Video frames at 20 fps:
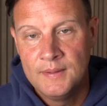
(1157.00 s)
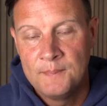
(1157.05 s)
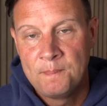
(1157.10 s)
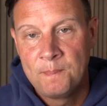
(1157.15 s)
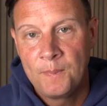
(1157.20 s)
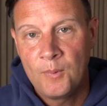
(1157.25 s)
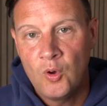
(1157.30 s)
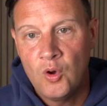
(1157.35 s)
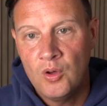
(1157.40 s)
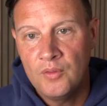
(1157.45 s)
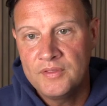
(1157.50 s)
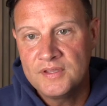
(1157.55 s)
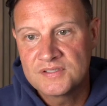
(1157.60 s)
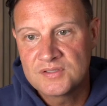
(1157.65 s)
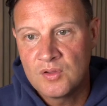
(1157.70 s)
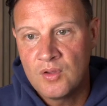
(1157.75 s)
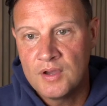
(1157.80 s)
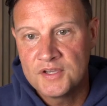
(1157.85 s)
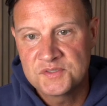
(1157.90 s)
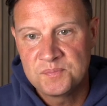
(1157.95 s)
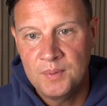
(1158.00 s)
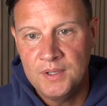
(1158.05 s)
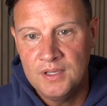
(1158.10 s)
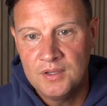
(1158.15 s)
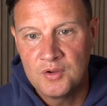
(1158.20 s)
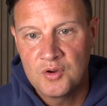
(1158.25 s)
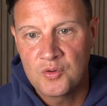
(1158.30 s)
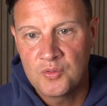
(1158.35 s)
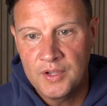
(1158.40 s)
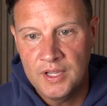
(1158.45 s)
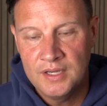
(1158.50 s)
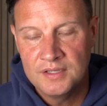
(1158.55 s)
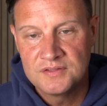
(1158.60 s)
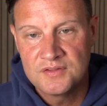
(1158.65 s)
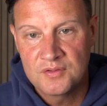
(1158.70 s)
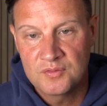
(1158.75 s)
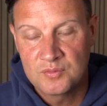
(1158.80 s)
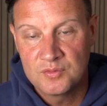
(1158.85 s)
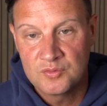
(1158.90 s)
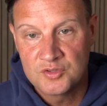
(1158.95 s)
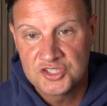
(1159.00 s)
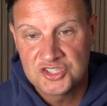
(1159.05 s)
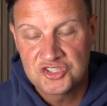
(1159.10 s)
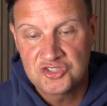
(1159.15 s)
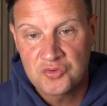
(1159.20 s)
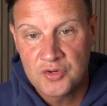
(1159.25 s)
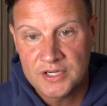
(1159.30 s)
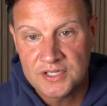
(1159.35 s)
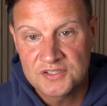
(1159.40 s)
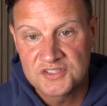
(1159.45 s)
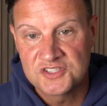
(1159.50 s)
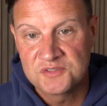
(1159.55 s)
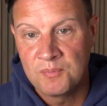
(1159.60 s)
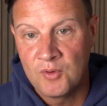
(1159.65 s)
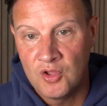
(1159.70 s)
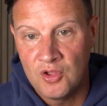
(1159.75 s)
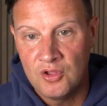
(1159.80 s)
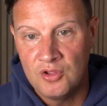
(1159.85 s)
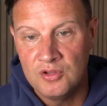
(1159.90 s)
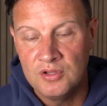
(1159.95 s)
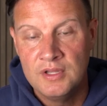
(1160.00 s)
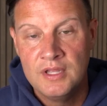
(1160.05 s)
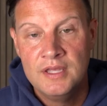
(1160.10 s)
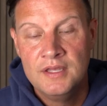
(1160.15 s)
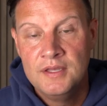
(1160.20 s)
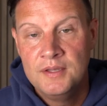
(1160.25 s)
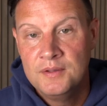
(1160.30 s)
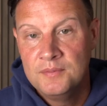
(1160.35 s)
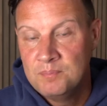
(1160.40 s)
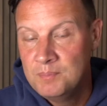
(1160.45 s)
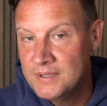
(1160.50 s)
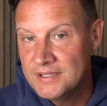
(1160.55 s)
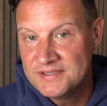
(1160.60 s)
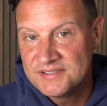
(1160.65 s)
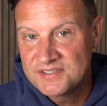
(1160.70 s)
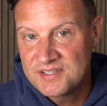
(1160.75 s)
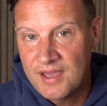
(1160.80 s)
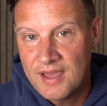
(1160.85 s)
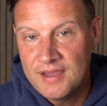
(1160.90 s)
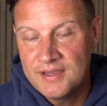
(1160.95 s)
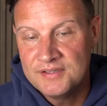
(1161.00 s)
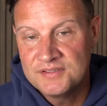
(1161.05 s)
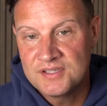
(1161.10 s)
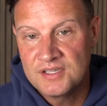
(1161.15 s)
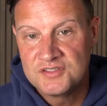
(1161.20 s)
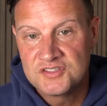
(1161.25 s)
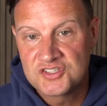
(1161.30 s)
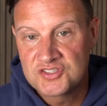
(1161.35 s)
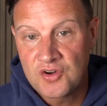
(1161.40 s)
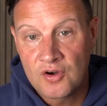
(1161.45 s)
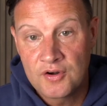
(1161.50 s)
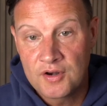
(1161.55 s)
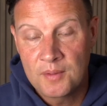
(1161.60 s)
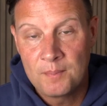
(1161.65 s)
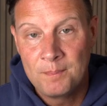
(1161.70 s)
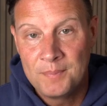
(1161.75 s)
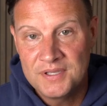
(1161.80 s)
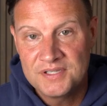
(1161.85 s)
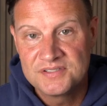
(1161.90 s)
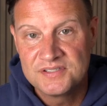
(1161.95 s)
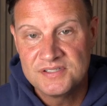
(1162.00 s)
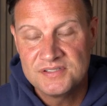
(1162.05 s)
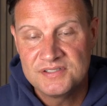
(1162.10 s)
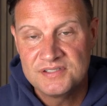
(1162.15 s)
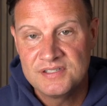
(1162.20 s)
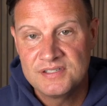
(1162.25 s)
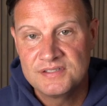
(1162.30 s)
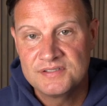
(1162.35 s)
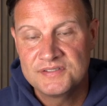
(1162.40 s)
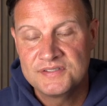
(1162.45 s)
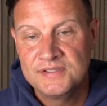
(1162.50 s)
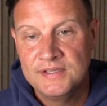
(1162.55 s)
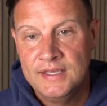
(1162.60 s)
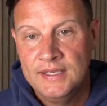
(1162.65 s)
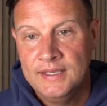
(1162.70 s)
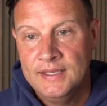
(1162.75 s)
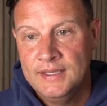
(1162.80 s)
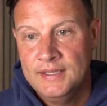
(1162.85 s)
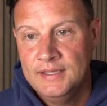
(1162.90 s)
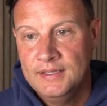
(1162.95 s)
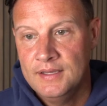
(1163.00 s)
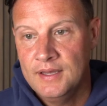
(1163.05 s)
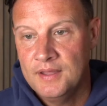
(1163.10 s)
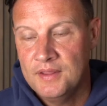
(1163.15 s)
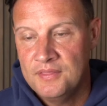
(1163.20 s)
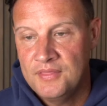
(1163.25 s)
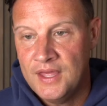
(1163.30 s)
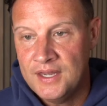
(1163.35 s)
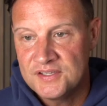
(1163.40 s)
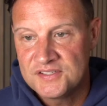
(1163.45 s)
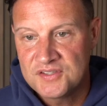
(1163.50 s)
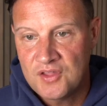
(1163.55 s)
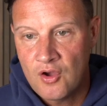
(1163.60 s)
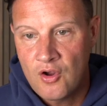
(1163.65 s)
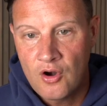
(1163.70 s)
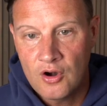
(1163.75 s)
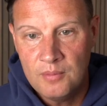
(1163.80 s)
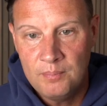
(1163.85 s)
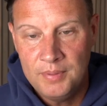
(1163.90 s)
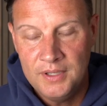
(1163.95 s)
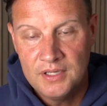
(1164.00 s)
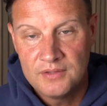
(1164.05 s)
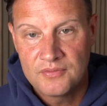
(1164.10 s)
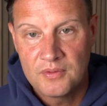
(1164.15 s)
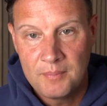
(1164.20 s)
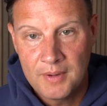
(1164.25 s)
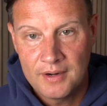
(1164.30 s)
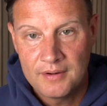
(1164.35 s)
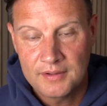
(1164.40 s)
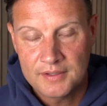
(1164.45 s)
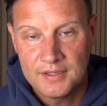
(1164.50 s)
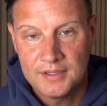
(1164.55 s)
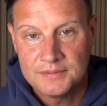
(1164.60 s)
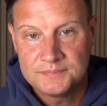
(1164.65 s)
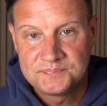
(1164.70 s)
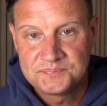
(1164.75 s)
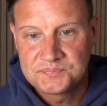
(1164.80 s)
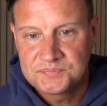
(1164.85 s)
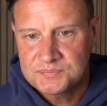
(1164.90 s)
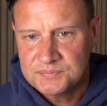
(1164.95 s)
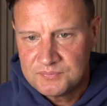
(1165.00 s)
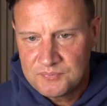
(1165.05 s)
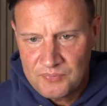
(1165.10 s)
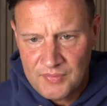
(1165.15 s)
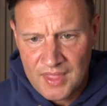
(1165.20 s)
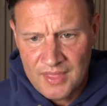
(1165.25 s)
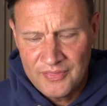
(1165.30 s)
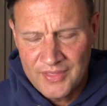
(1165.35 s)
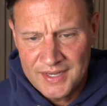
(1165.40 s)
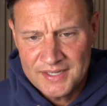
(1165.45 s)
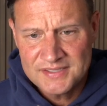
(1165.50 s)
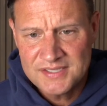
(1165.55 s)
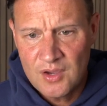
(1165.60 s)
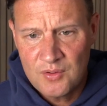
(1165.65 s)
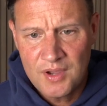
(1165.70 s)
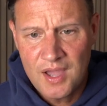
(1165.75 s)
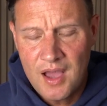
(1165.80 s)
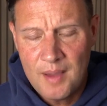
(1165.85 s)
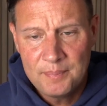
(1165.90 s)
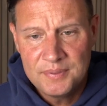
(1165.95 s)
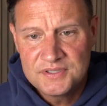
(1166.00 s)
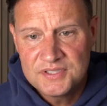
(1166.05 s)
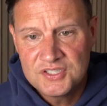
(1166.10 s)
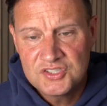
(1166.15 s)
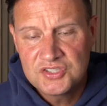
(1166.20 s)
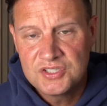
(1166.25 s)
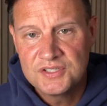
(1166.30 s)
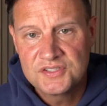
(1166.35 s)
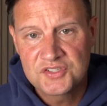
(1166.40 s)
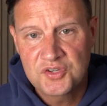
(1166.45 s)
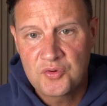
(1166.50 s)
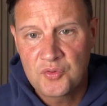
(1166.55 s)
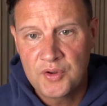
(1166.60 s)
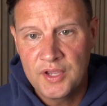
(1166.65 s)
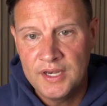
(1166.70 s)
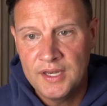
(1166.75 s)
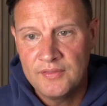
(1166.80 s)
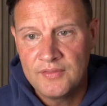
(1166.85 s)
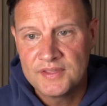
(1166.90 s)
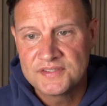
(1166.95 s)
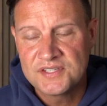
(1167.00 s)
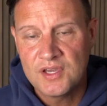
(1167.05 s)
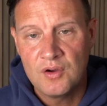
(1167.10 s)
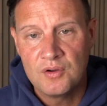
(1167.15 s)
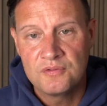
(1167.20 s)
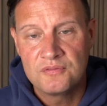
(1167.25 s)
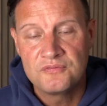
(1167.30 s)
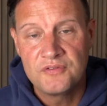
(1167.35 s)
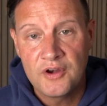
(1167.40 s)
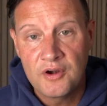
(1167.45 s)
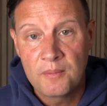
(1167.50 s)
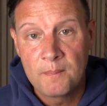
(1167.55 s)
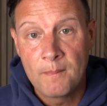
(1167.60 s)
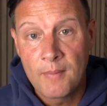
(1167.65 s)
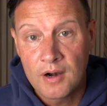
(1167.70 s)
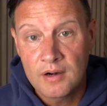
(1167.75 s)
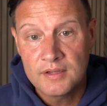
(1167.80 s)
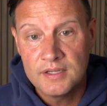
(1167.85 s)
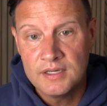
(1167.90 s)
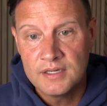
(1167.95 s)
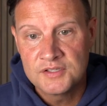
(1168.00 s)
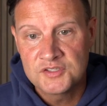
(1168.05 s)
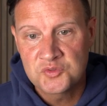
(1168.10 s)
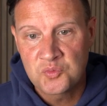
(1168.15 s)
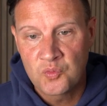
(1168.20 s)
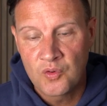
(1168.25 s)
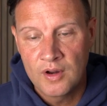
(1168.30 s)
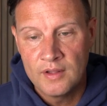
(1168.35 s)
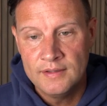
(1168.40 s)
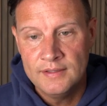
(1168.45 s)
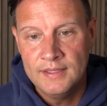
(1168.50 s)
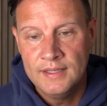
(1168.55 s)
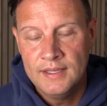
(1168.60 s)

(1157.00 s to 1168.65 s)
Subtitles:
All these laws being created to restrict small, mid-size, and startup businesses. That is the heartbeat of America. That is how competition is created. That's how a fair market is run.